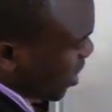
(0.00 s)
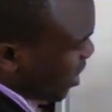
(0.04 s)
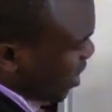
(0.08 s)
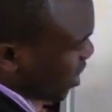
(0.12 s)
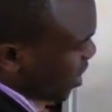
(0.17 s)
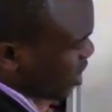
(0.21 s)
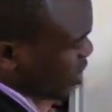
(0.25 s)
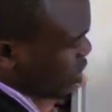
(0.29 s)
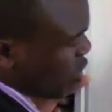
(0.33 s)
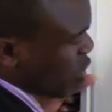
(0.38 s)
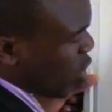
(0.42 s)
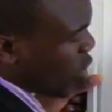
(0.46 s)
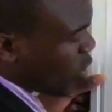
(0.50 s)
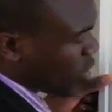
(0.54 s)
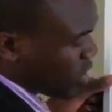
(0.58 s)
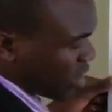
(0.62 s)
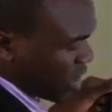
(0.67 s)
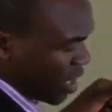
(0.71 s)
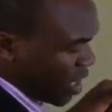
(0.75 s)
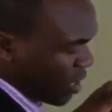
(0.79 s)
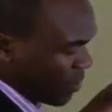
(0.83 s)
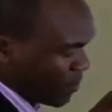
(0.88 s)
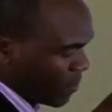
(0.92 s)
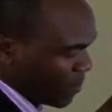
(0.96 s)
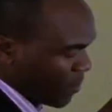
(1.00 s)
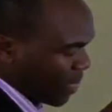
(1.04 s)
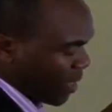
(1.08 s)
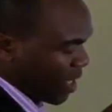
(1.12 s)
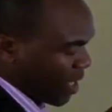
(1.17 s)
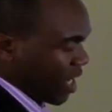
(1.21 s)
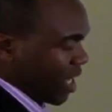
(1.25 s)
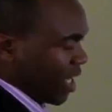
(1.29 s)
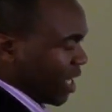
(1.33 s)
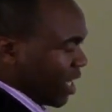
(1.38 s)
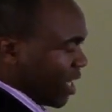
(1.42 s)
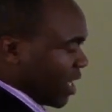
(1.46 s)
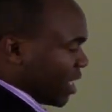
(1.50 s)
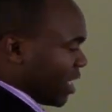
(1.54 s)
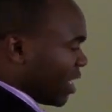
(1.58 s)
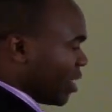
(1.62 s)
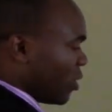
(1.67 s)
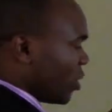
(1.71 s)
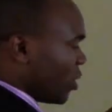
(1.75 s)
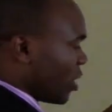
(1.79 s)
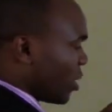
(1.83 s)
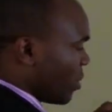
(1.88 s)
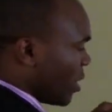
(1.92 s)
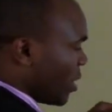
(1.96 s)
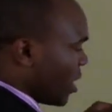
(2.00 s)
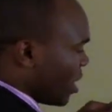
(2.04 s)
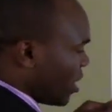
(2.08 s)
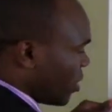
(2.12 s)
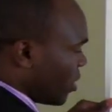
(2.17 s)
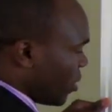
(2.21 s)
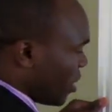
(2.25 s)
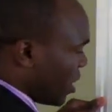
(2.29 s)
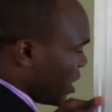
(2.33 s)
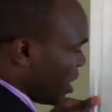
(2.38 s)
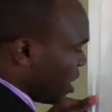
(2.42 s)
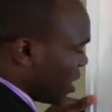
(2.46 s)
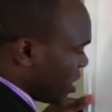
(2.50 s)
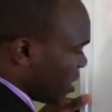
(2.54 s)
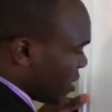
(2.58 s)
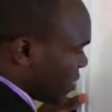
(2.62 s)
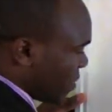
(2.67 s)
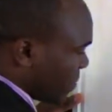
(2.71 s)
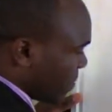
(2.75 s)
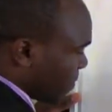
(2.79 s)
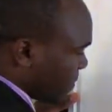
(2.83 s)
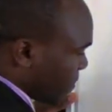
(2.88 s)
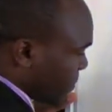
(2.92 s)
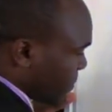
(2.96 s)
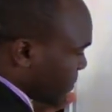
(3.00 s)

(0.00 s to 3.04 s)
This goes, eh? Then we remain with this.